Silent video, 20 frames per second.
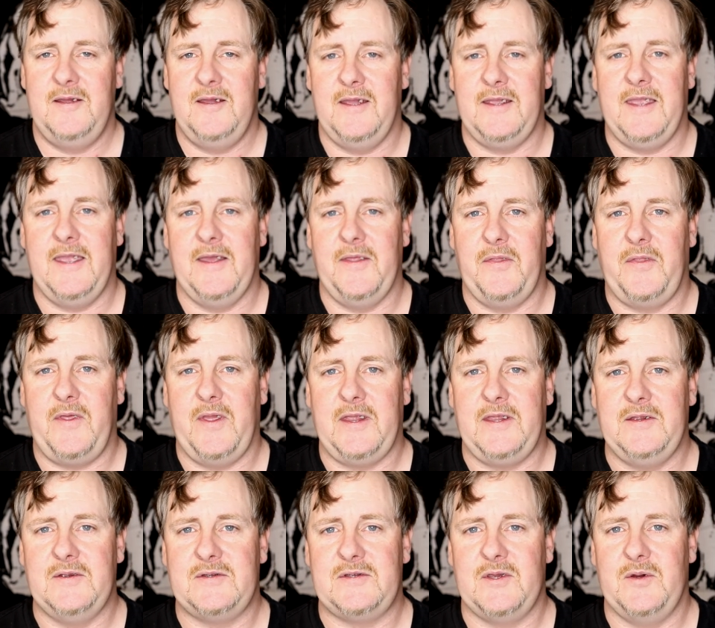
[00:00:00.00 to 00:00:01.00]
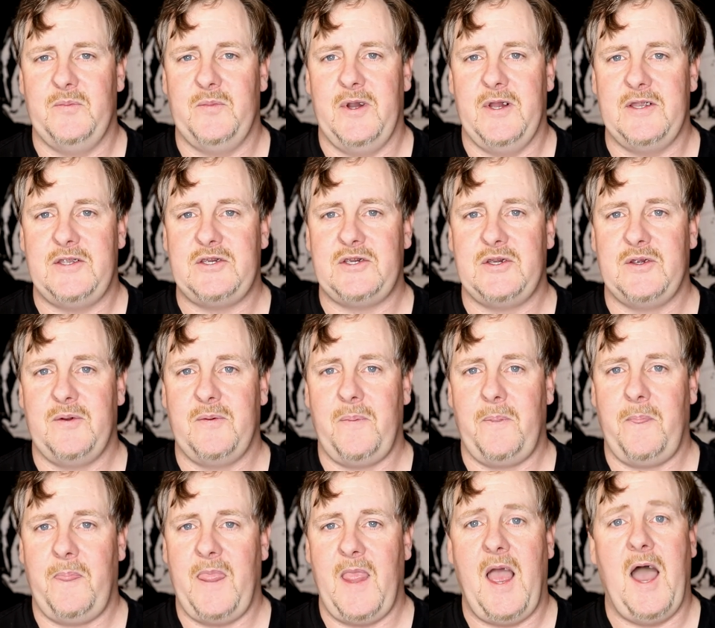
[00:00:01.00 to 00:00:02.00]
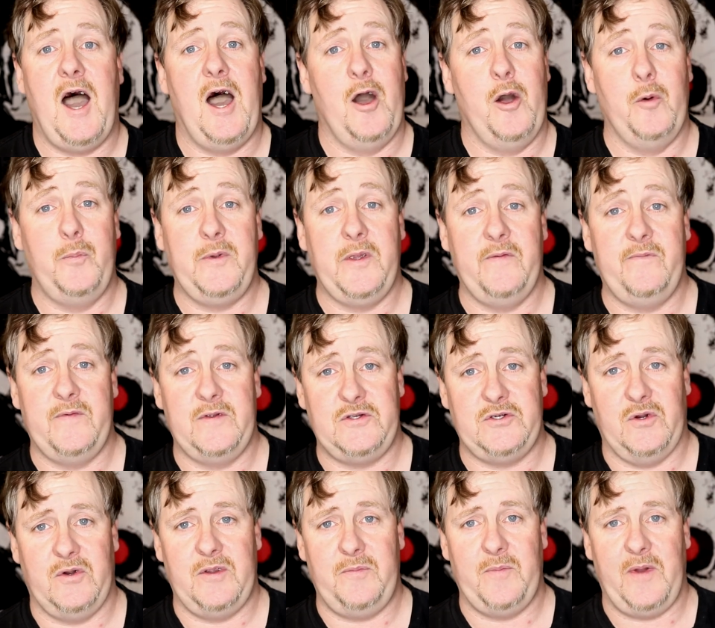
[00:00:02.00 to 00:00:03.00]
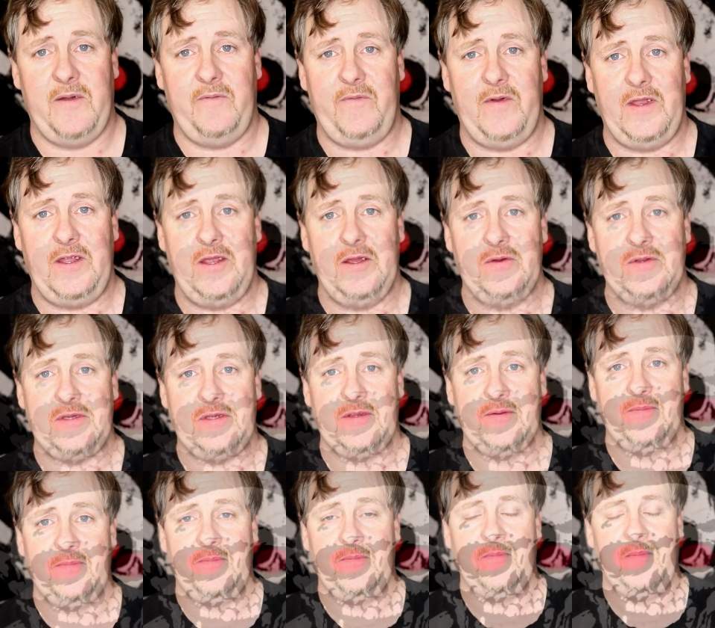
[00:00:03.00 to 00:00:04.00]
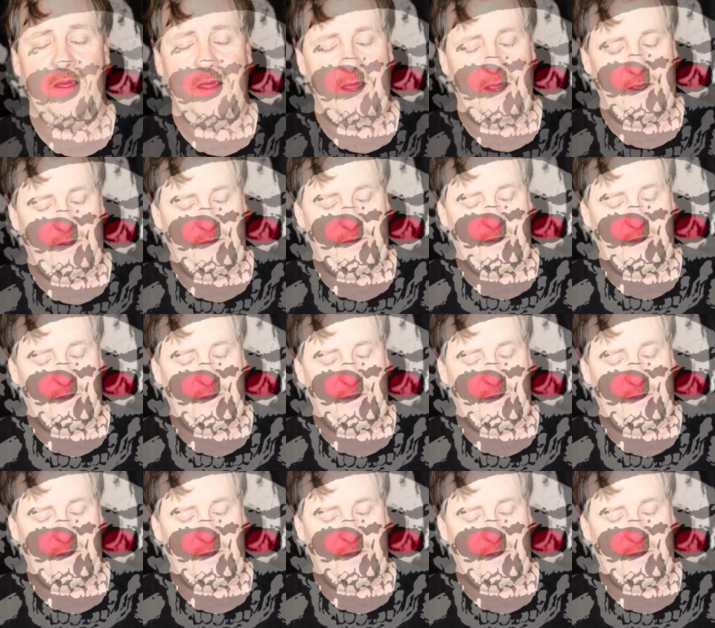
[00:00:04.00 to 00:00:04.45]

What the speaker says: Again, thank you so much. I hope you've enjoyed my videos, and